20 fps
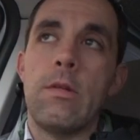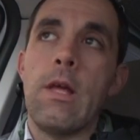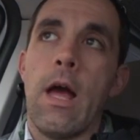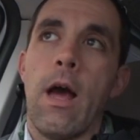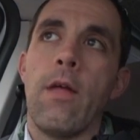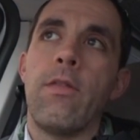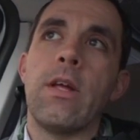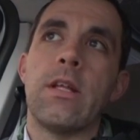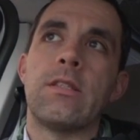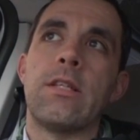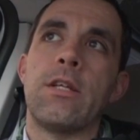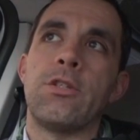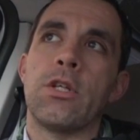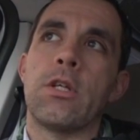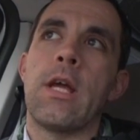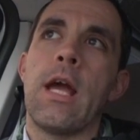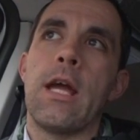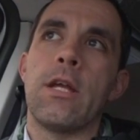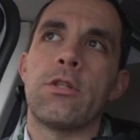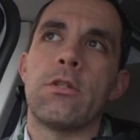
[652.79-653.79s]
Yeah, I think it's
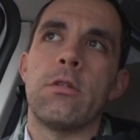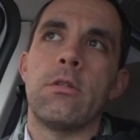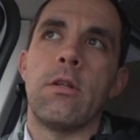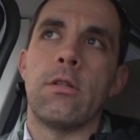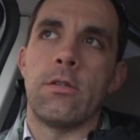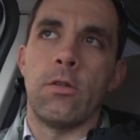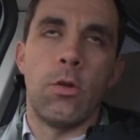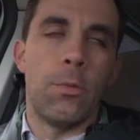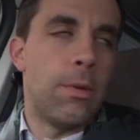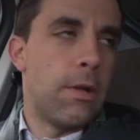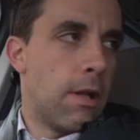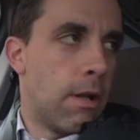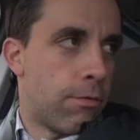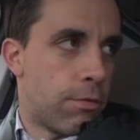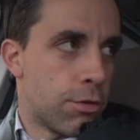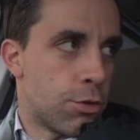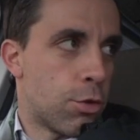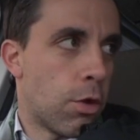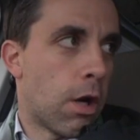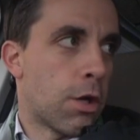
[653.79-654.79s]
education. It's a little bit
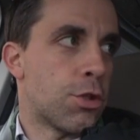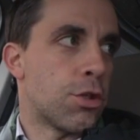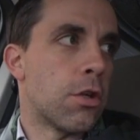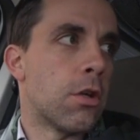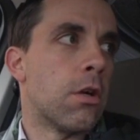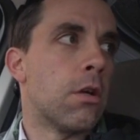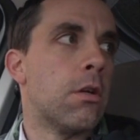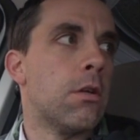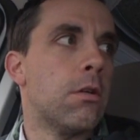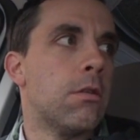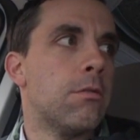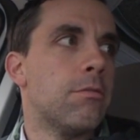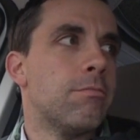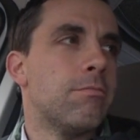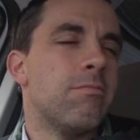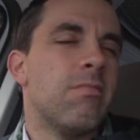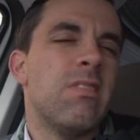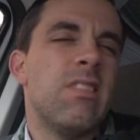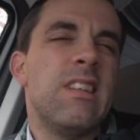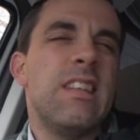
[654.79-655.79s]
infrastructure,
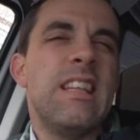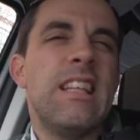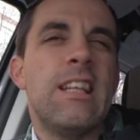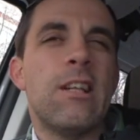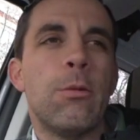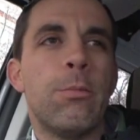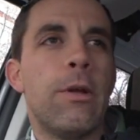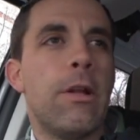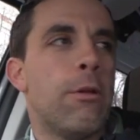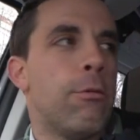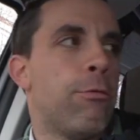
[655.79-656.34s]
a little bit